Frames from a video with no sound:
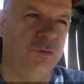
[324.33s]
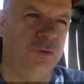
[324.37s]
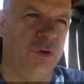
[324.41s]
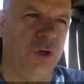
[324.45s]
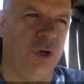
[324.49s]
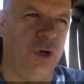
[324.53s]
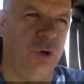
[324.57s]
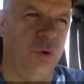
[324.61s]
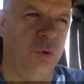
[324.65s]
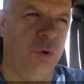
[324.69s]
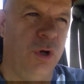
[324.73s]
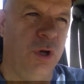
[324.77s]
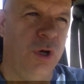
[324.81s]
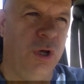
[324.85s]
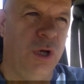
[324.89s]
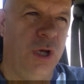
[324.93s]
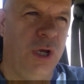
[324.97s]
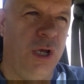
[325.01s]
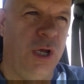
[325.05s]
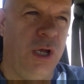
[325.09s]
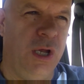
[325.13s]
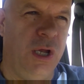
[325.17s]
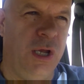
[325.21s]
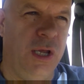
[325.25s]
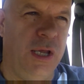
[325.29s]
So
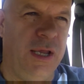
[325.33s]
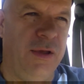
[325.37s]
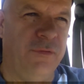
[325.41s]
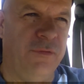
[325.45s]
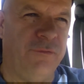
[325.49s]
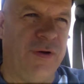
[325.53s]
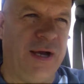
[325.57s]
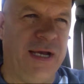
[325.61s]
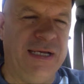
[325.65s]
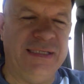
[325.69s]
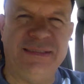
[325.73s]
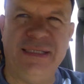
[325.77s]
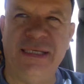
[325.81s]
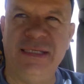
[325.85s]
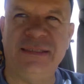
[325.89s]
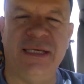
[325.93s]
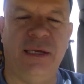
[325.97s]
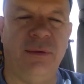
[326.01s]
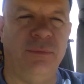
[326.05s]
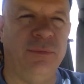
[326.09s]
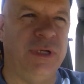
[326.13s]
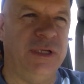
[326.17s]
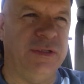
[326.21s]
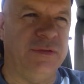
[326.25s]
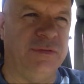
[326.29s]
if I
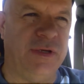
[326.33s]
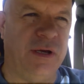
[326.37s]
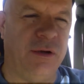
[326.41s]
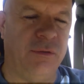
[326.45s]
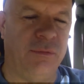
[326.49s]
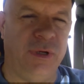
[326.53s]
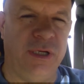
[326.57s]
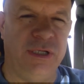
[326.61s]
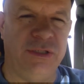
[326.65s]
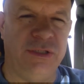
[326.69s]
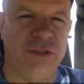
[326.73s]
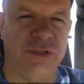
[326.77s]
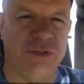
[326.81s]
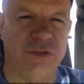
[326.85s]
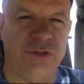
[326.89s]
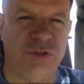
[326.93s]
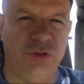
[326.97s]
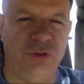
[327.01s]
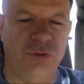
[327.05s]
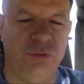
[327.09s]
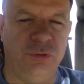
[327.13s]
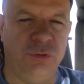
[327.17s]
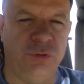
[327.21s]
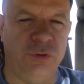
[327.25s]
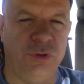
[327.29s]
say something that's outrageous
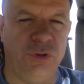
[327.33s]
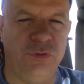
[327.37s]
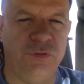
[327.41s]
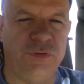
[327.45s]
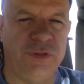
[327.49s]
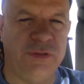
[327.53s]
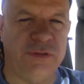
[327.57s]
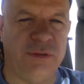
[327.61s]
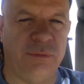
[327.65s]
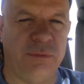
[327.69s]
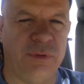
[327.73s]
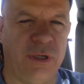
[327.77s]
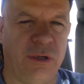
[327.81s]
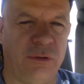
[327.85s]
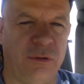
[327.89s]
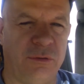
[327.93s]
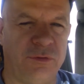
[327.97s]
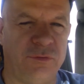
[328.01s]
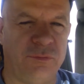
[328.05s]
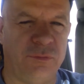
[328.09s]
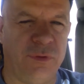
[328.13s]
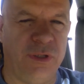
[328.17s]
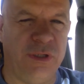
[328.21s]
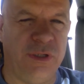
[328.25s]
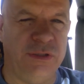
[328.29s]
to you, or you say something
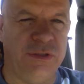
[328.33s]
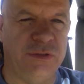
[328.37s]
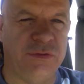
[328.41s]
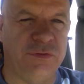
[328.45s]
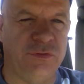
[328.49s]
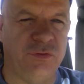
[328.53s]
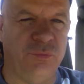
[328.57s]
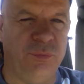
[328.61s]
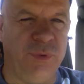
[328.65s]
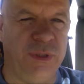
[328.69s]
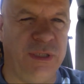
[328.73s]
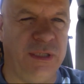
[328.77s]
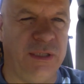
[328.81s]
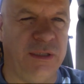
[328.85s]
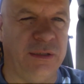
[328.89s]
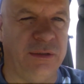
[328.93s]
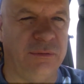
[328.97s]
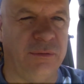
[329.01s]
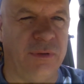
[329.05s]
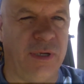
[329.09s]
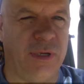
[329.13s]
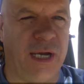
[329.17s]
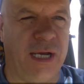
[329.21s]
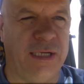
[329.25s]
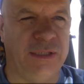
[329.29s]
outrageous to me,
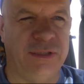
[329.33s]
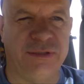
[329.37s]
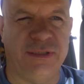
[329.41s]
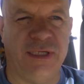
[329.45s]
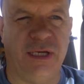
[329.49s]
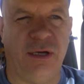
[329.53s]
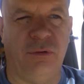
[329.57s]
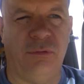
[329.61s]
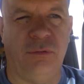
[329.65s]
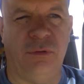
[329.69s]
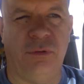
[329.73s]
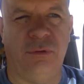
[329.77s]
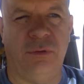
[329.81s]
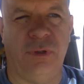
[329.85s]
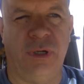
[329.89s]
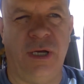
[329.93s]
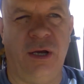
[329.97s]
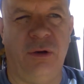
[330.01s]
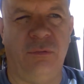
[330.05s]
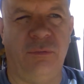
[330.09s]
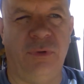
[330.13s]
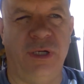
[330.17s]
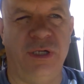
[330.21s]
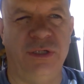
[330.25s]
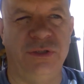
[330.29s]
and I just got
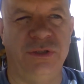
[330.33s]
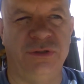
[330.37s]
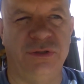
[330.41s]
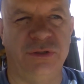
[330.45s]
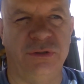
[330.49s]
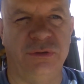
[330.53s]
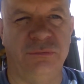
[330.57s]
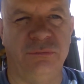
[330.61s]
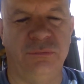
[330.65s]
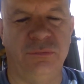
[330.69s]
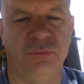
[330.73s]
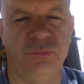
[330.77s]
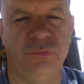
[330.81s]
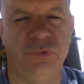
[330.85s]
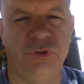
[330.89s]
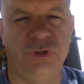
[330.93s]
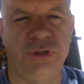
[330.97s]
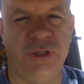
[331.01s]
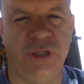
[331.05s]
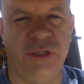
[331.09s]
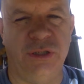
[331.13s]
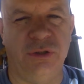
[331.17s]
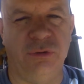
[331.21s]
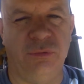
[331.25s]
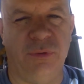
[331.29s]
outraged and
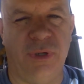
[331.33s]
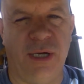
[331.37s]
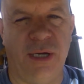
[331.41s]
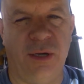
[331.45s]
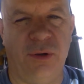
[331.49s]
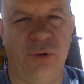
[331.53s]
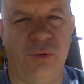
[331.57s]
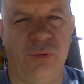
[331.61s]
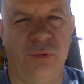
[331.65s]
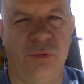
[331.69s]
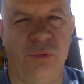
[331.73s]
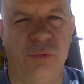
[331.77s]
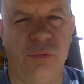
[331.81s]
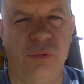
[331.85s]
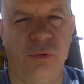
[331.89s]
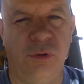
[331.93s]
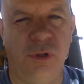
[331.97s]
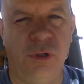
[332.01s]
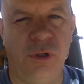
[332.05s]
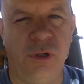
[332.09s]
shut you out